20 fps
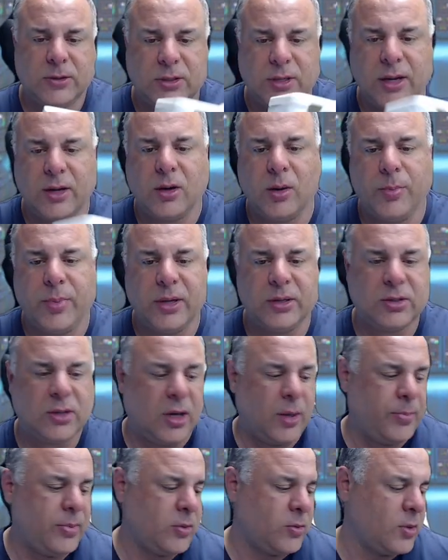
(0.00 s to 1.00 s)
Syncrobits
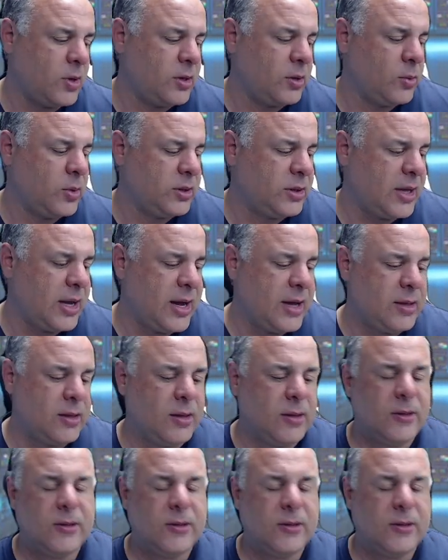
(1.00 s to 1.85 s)
up and running with that,